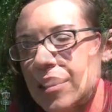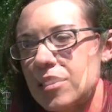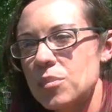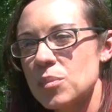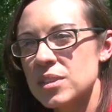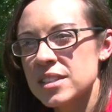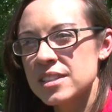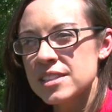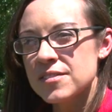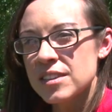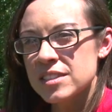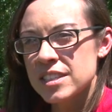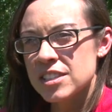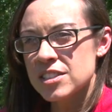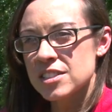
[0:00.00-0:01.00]
The Woodlands
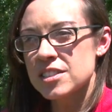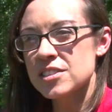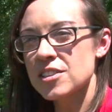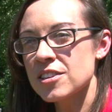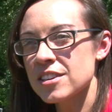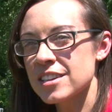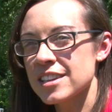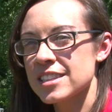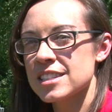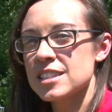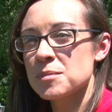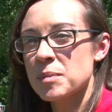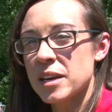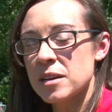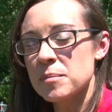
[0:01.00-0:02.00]
Foundation started as the
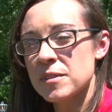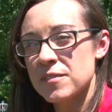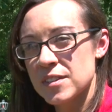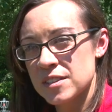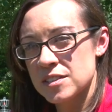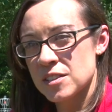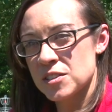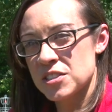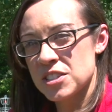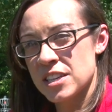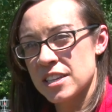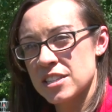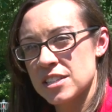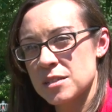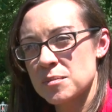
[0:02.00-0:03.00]
Spina Bifida
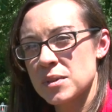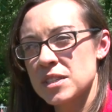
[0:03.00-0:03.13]
Association,